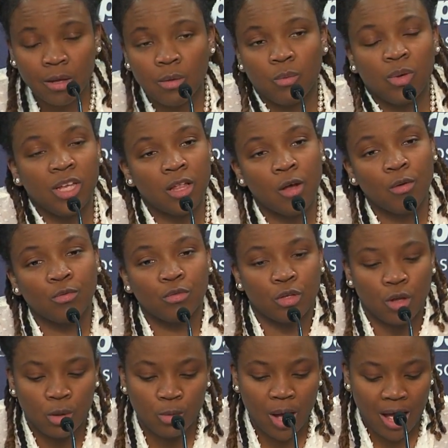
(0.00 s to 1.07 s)
we don't
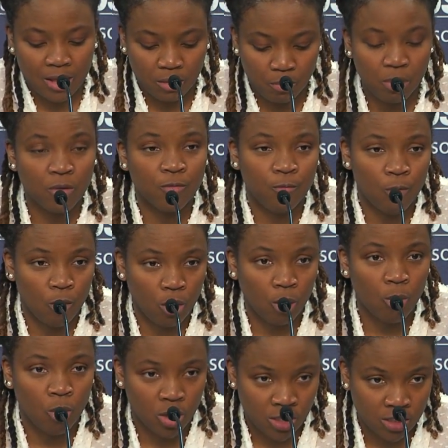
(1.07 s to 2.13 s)
know how to put 4
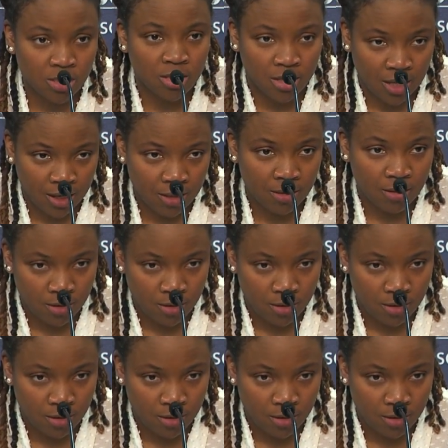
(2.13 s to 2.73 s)
quarters together,